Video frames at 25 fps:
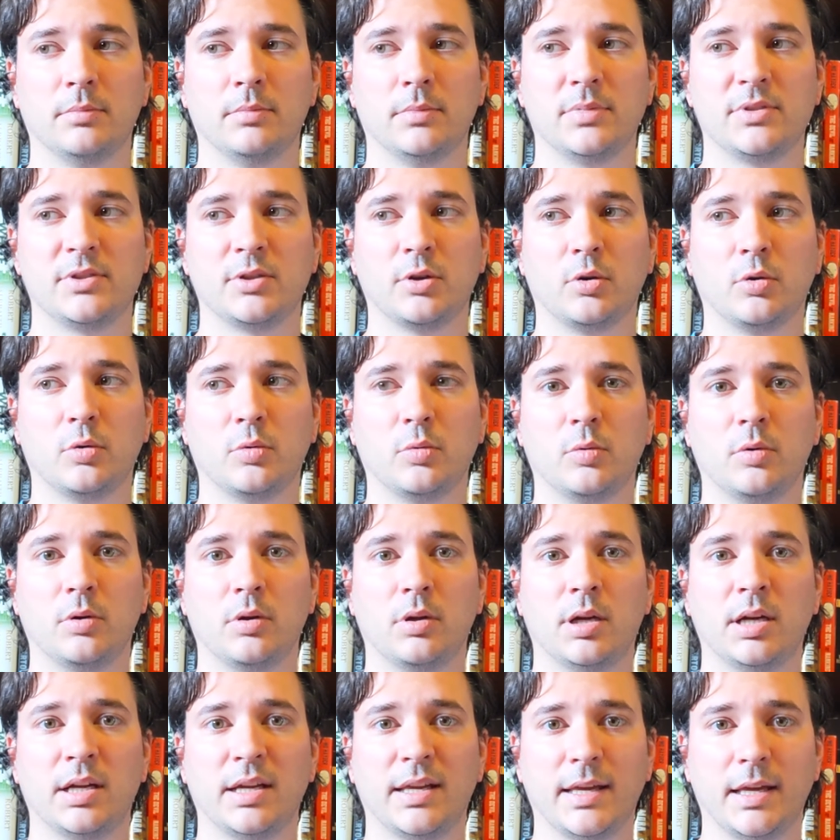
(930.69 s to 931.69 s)
So
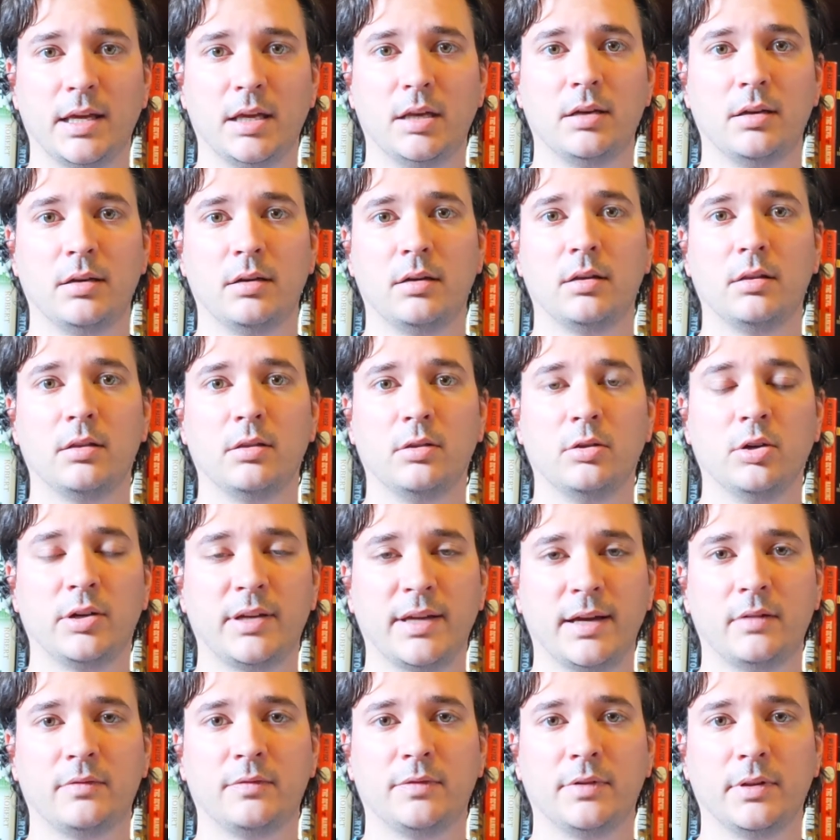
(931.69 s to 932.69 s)
again, look
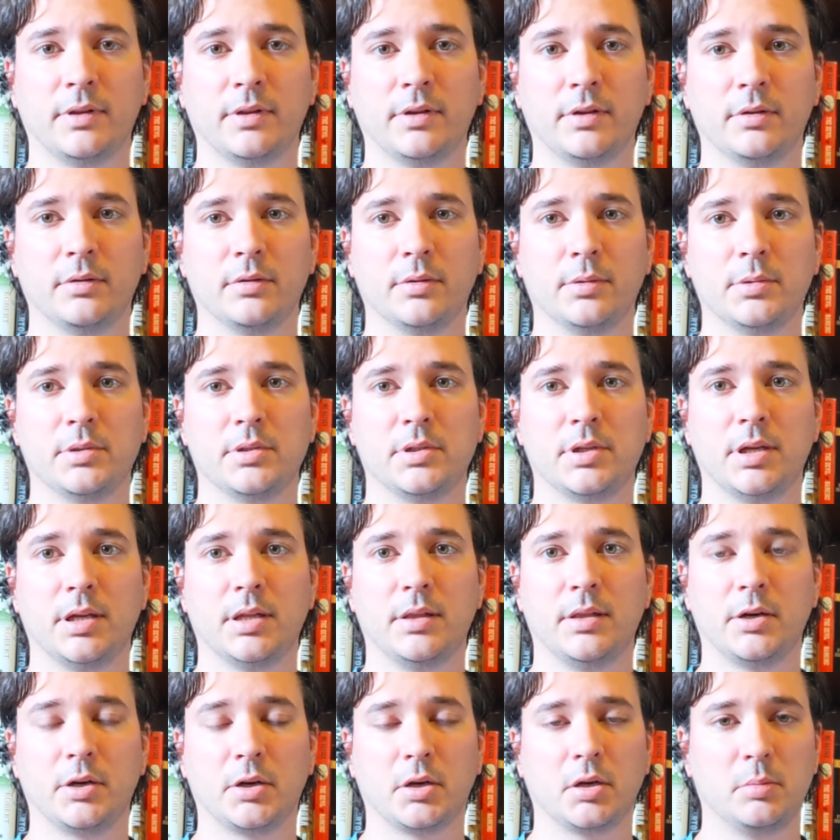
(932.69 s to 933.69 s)
out for those.
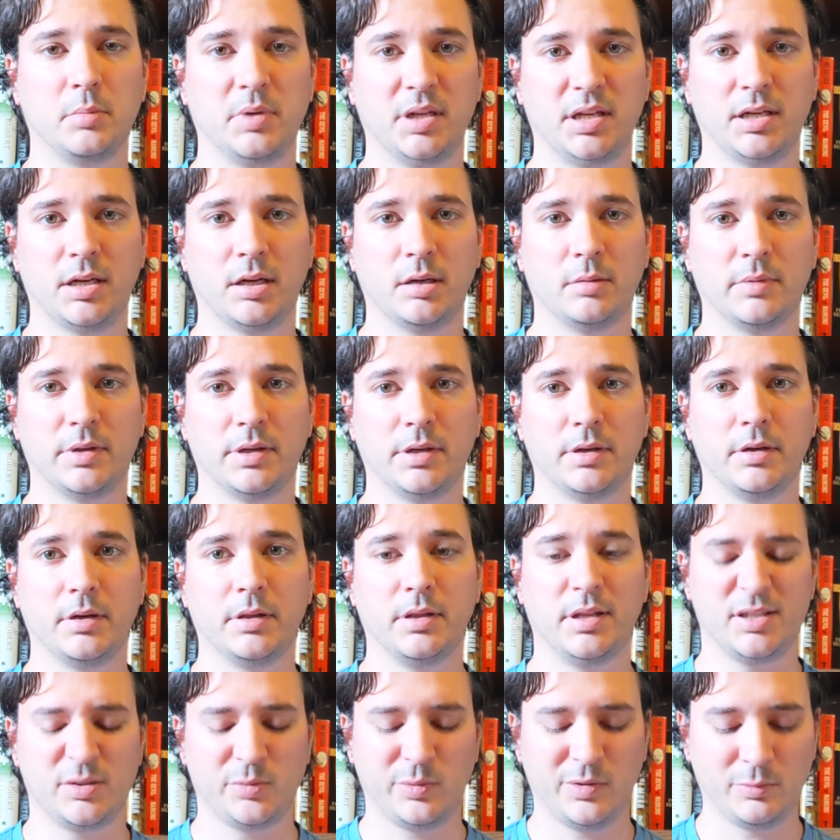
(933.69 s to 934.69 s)
They're going to be coming.
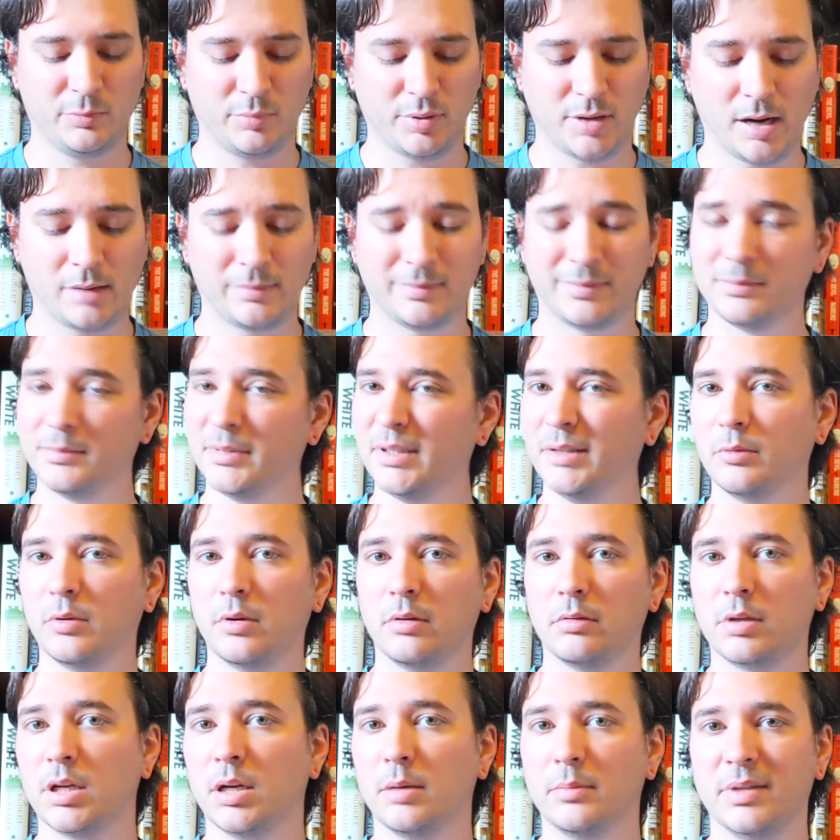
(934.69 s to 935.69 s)
This one probably
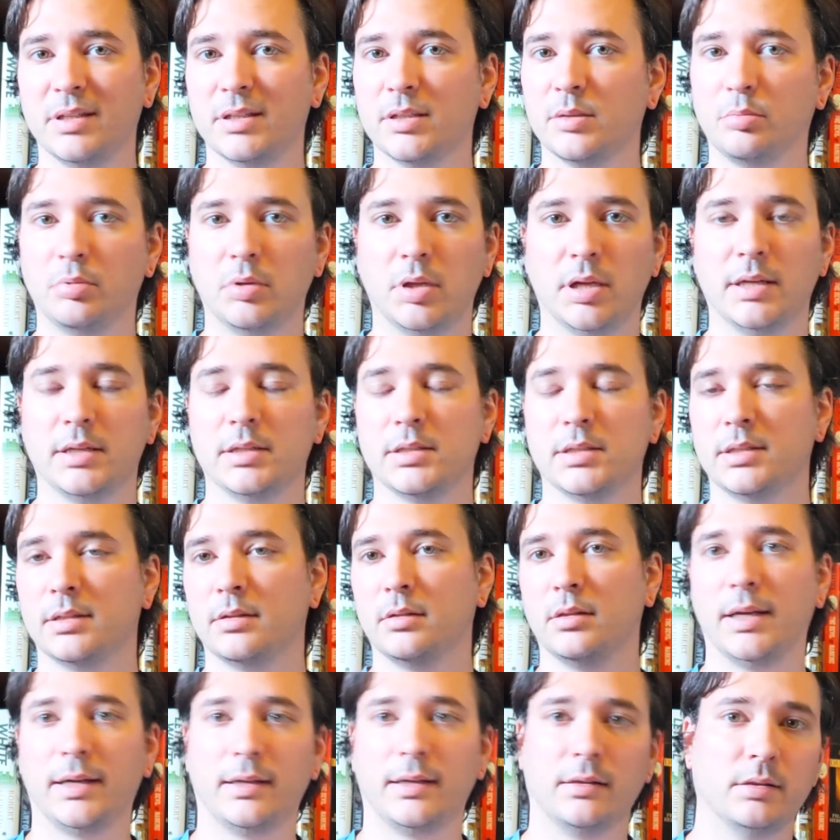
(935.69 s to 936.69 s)
won't come into play until
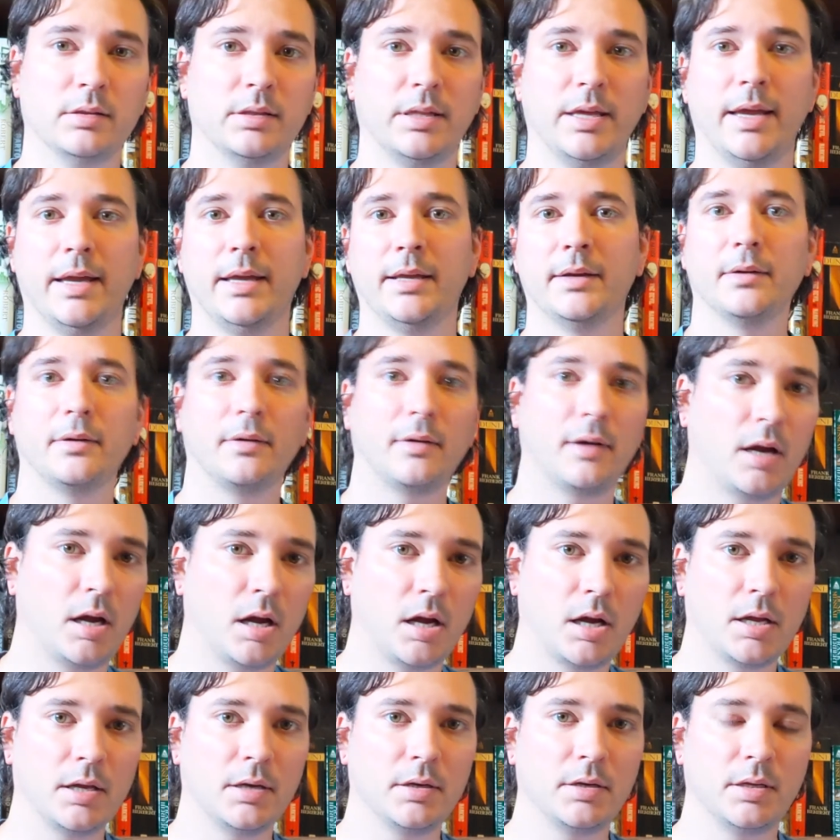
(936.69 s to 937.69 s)
like later
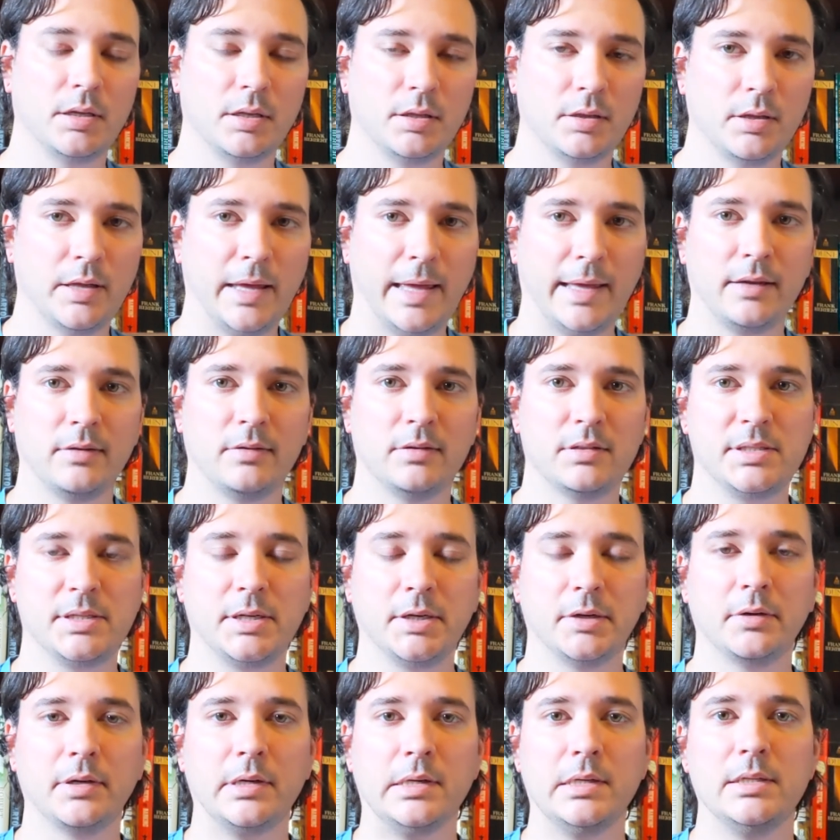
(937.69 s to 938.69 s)
on in that
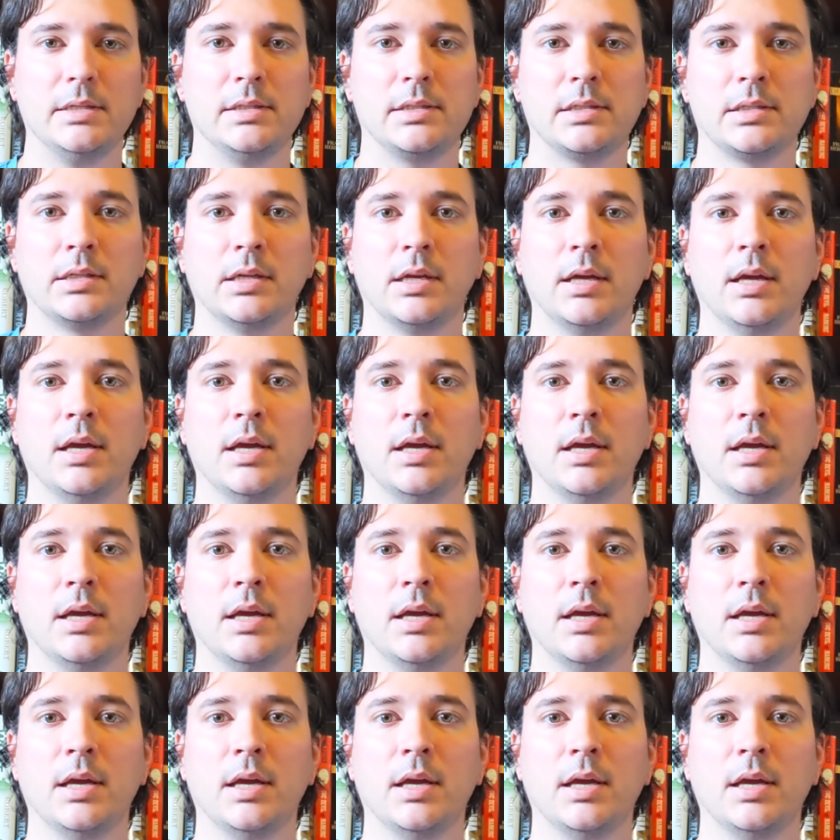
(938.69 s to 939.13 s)
series,